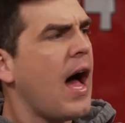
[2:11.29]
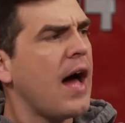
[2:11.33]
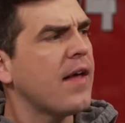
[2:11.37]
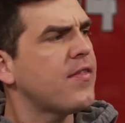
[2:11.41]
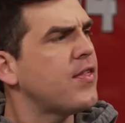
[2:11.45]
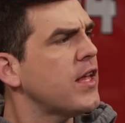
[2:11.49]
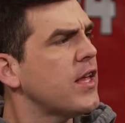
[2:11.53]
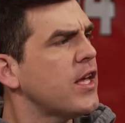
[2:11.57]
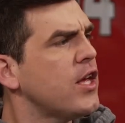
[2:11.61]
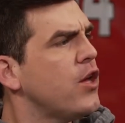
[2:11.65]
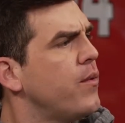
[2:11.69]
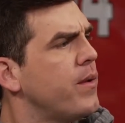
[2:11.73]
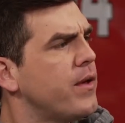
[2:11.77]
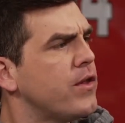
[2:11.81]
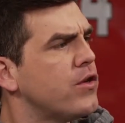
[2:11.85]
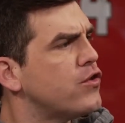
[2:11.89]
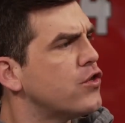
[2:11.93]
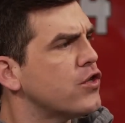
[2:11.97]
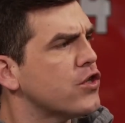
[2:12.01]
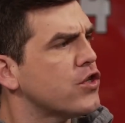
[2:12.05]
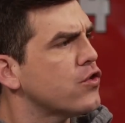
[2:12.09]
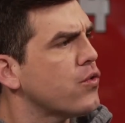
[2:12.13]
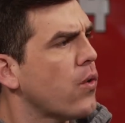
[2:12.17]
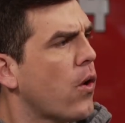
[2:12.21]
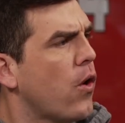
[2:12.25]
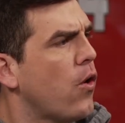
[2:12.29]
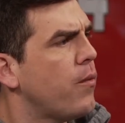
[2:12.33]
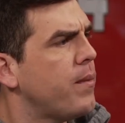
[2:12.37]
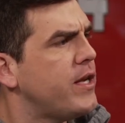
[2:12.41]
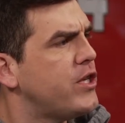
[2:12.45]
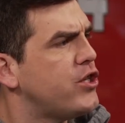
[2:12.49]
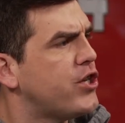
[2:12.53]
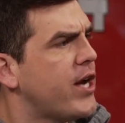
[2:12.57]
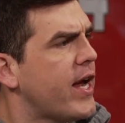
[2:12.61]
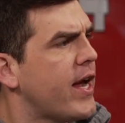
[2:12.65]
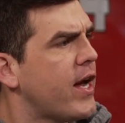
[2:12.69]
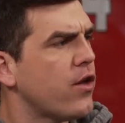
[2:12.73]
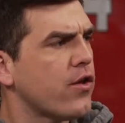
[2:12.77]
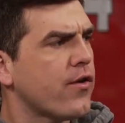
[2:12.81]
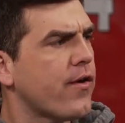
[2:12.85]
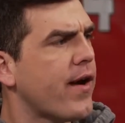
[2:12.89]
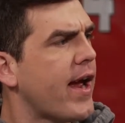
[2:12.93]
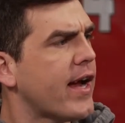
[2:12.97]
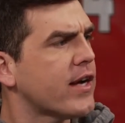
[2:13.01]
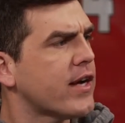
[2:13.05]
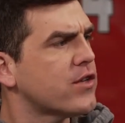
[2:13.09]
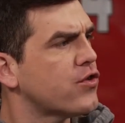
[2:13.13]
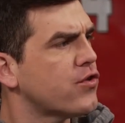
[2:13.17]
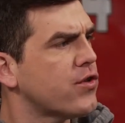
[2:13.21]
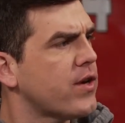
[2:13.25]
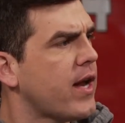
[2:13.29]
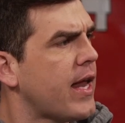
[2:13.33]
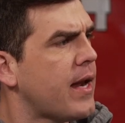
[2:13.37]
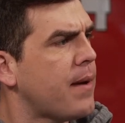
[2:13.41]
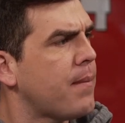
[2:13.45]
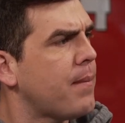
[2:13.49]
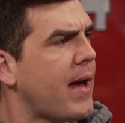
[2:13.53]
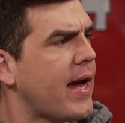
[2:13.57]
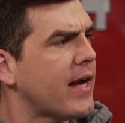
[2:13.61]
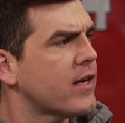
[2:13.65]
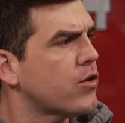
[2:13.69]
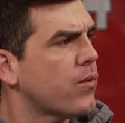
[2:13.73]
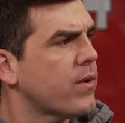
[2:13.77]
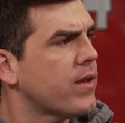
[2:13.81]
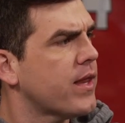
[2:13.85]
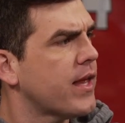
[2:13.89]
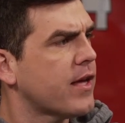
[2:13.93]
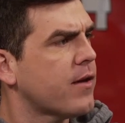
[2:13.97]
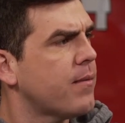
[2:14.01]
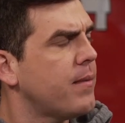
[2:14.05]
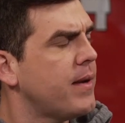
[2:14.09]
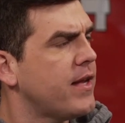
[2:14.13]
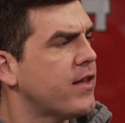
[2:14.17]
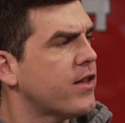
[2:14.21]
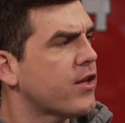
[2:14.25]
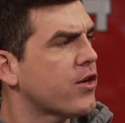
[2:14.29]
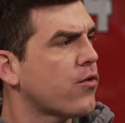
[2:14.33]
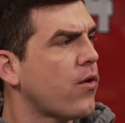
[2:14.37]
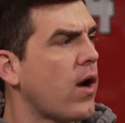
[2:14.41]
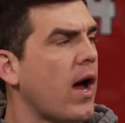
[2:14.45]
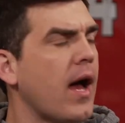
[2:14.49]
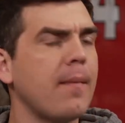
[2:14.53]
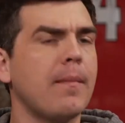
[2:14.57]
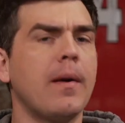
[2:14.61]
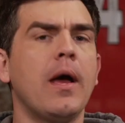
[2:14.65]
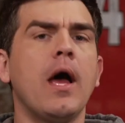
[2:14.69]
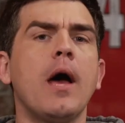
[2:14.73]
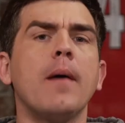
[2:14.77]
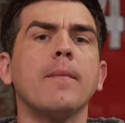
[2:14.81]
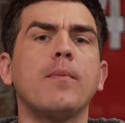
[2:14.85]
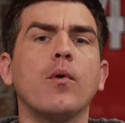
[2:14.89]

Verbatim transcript: I think you either just throw them in jail or extradite them back to where they committed the crime.